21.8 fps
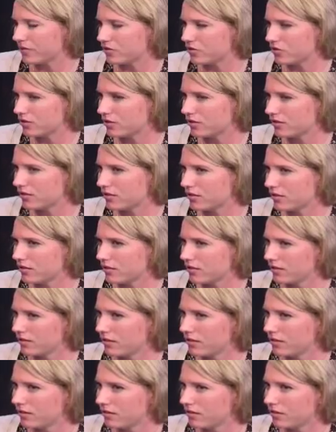just,
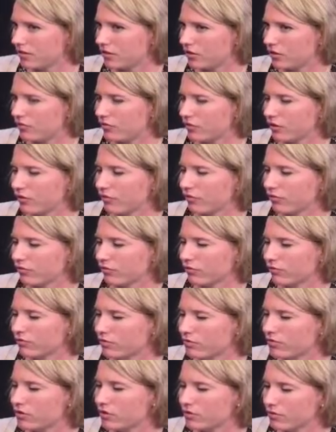you feel
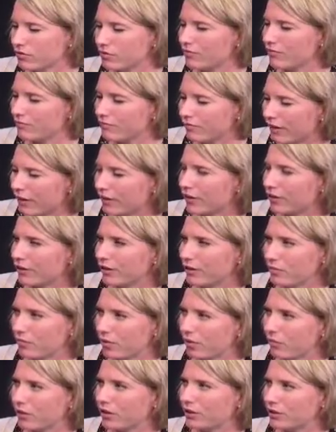very good
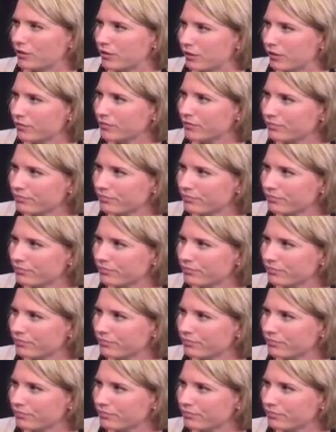about what you do.